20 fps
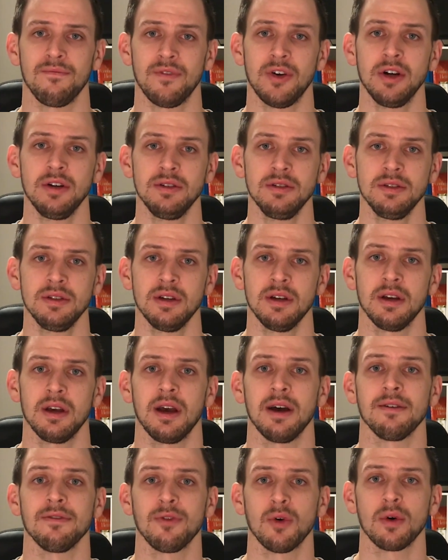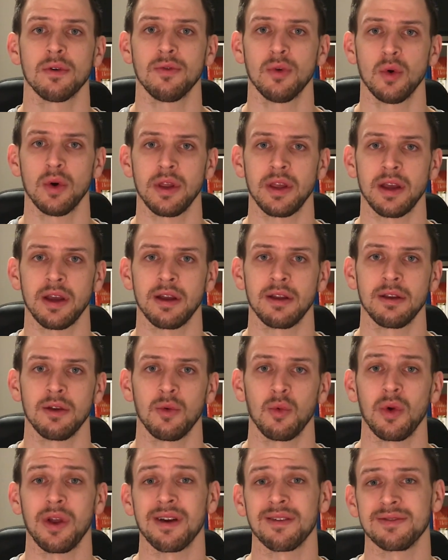First, at 448,
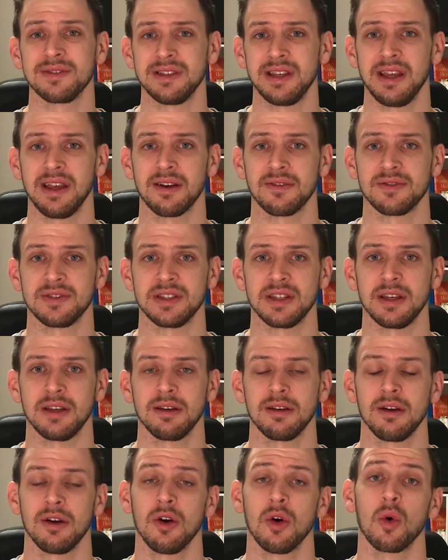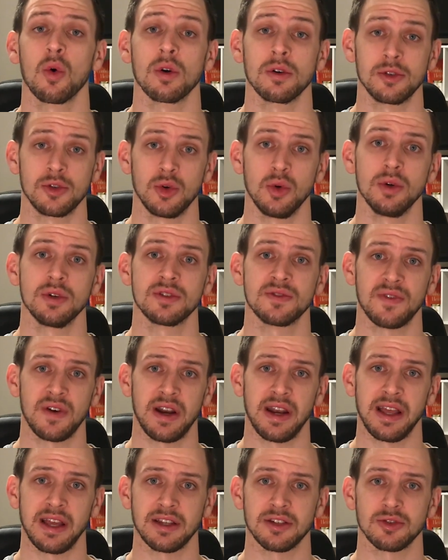we have TFC, or Truist
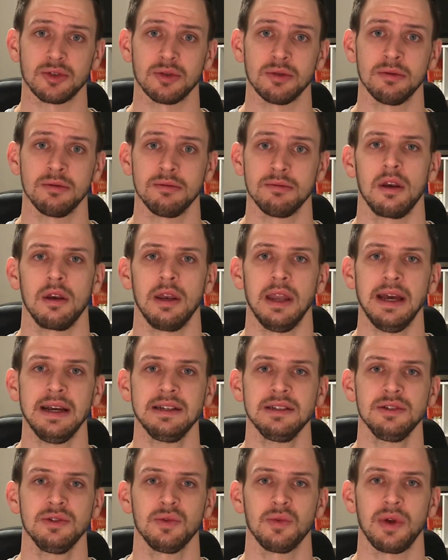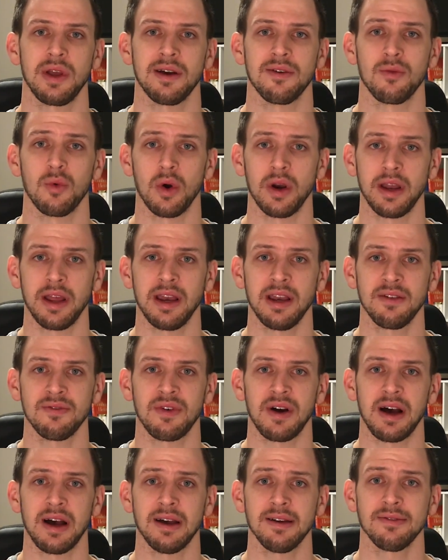Financial. Next, we have
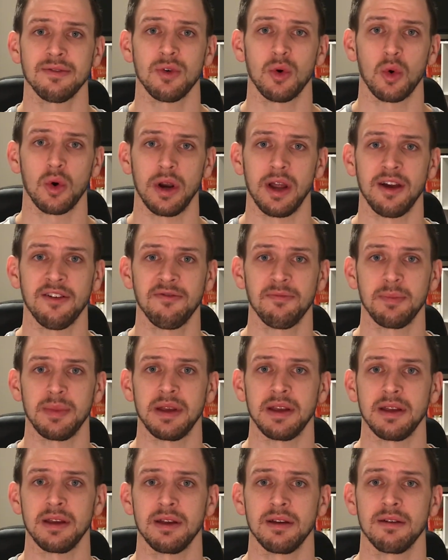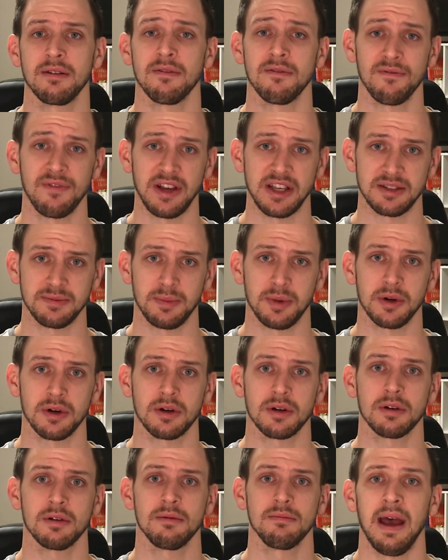185, or FB,
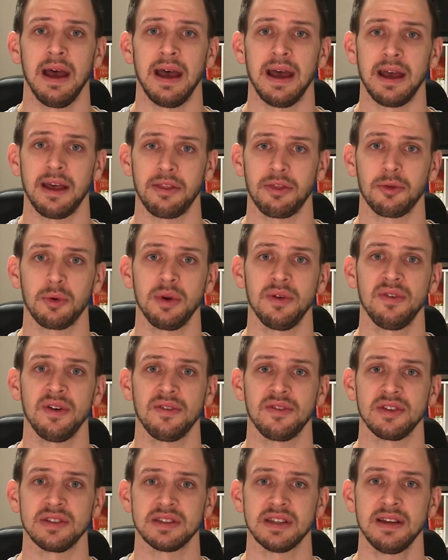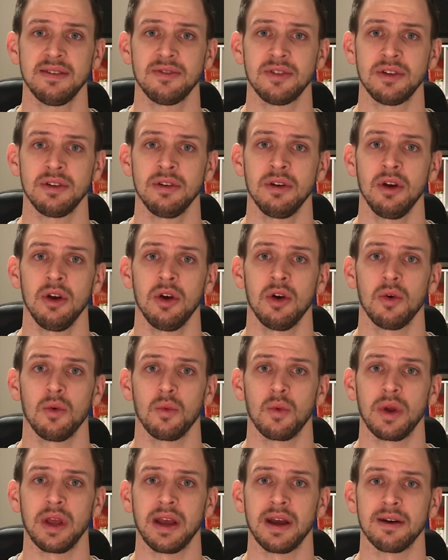Facebook. At 357,
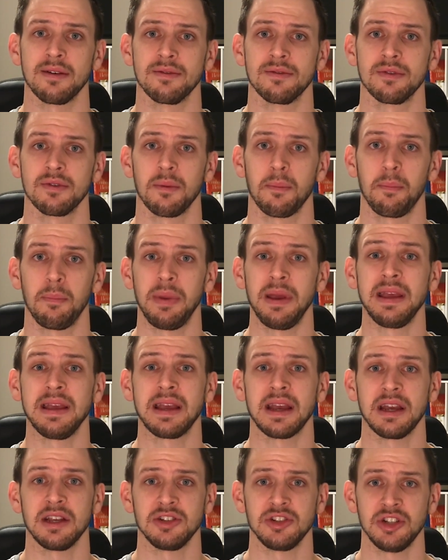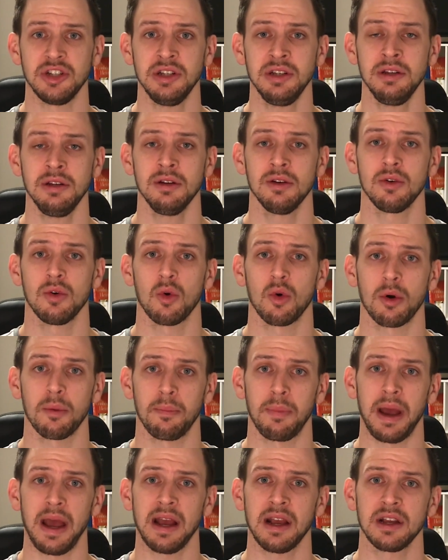we have PKG, or
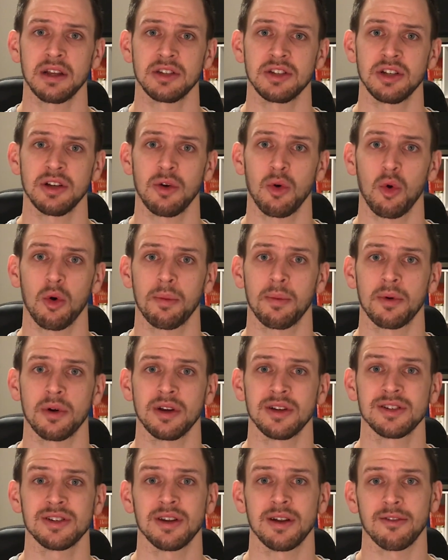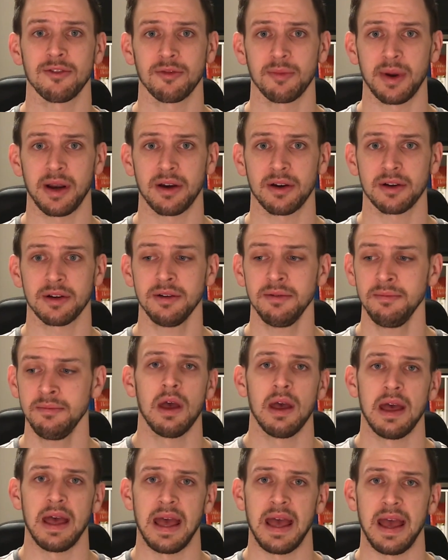Packaging Corporation of America.
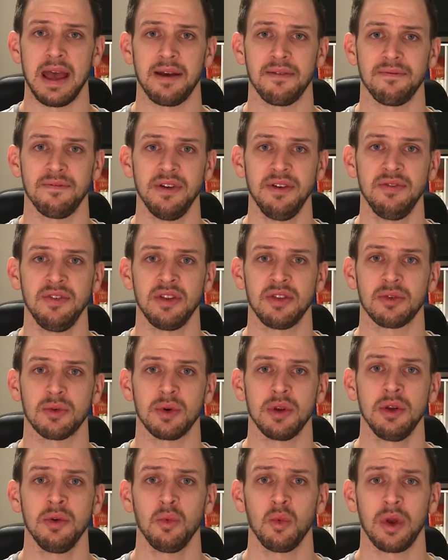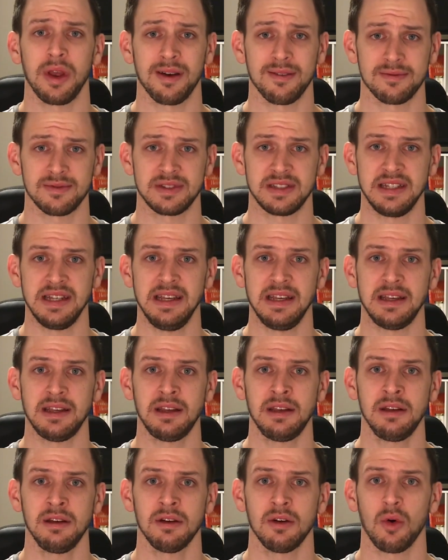At 53, we have
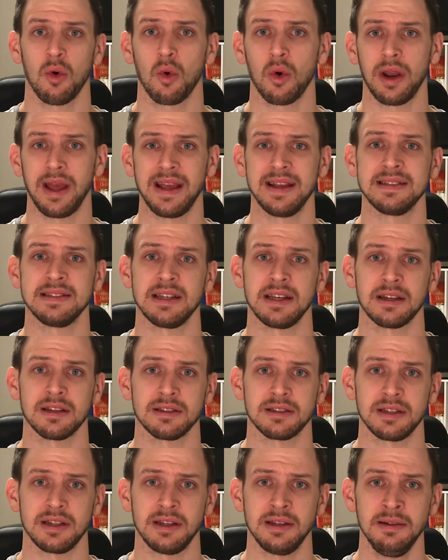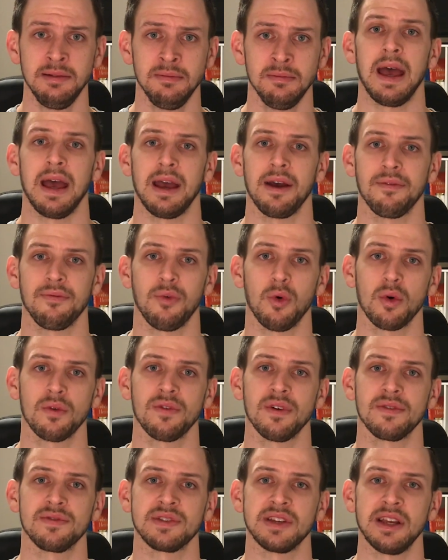T, or AT&T. At
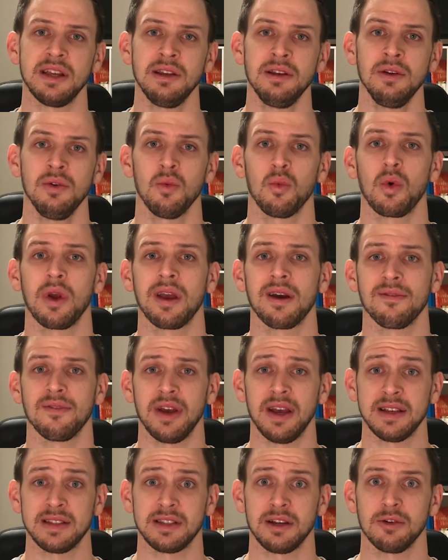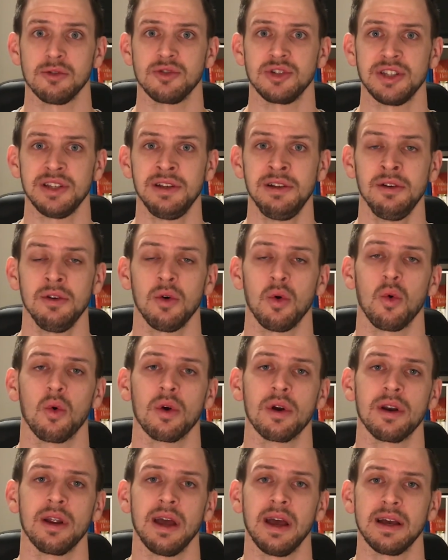415, we have SLG,
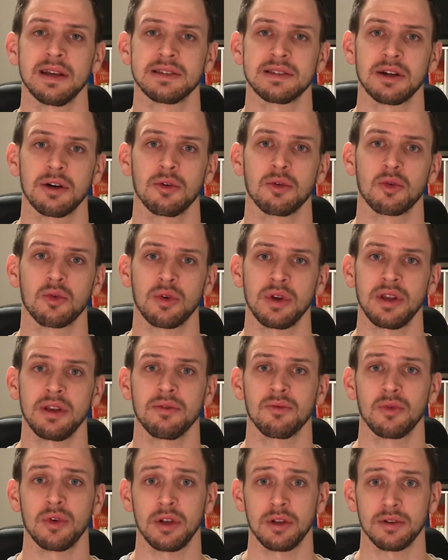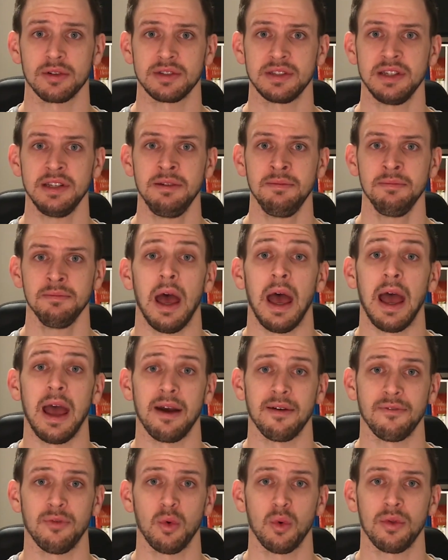or SL Green Realty.
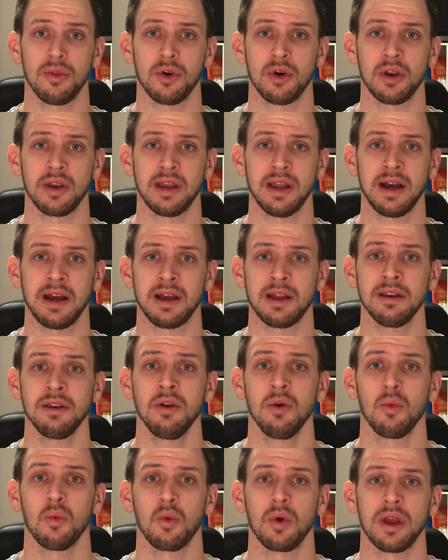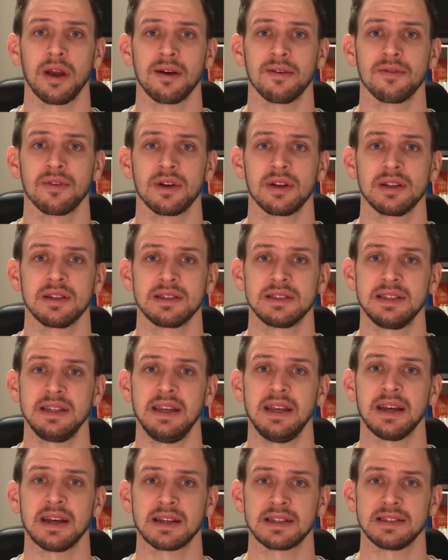At 439, we have
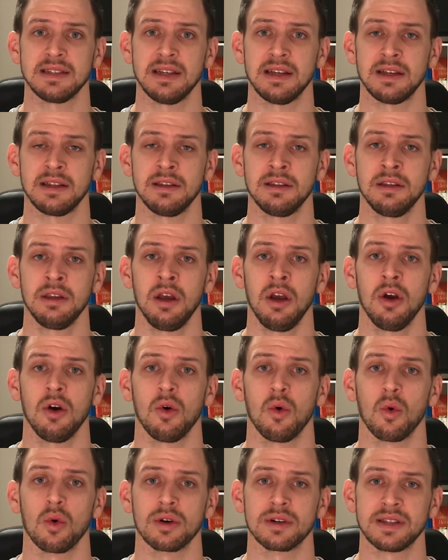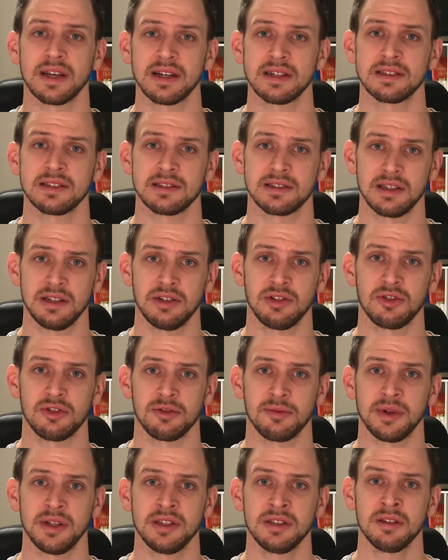TXN, or Texas
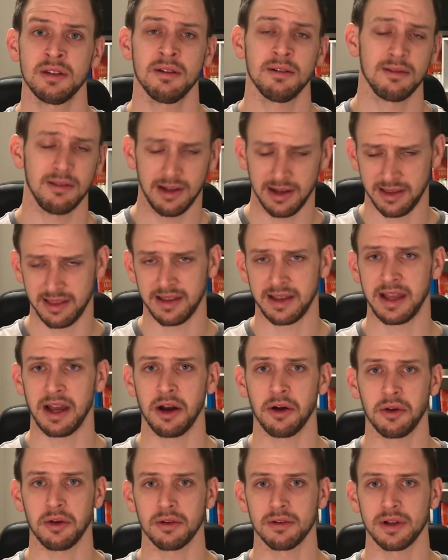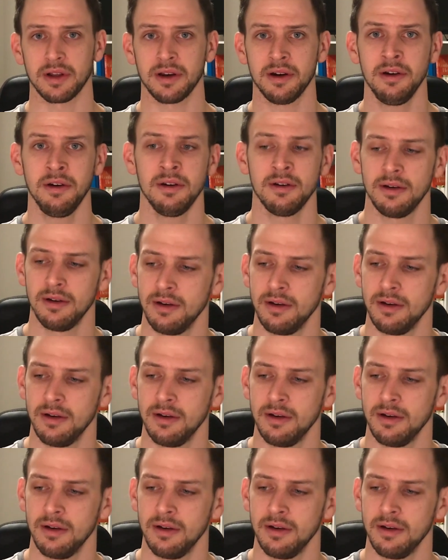Instruments, like the calculator.